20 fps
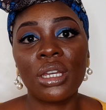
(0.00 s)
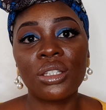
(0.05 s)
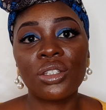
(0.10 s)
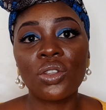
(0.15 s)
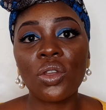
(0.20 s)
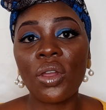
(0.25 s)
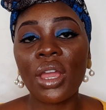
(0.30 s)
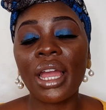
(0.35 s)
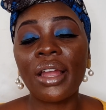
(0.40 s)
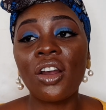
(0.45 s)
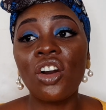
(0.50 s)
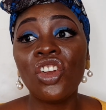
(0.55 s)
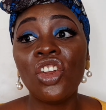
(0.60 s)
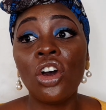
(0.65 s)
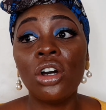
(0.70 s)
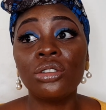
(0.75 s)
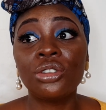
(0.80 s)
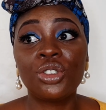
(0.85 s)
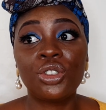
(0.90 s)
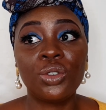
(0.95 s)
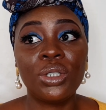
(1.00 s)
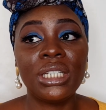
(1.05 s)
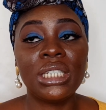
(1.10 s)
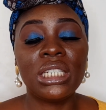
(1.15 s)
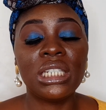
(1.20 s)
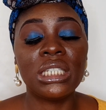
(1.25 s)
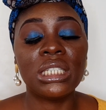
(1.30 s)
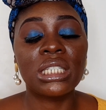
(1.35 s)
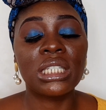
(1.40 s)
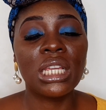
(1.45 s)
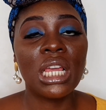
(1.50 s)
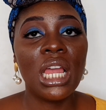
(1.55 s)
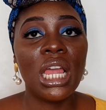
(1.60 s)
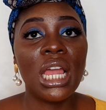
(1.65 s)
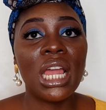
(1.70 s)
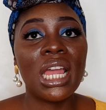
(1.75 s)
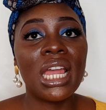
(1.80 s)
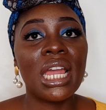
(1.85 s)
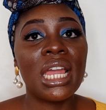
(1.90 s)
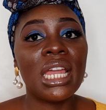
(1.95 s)
So I cannot trade it
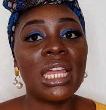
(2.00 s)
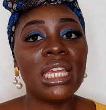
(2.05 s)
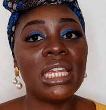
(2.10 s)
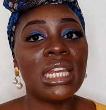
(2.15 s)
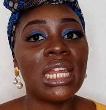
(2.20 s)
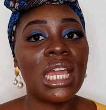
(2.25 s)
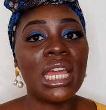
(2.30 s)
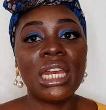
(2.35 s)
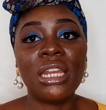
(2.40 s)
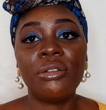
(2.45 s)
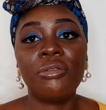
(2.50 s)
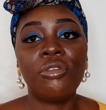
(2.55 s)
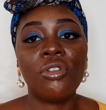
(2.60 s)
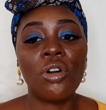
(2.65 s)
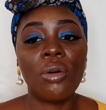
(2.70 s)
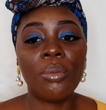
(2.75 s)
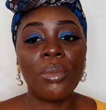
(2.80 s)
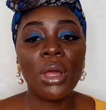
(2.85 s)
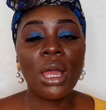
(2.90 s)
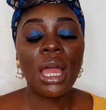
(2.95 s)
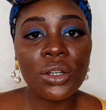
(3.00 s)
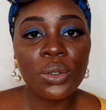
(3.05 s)
in any form.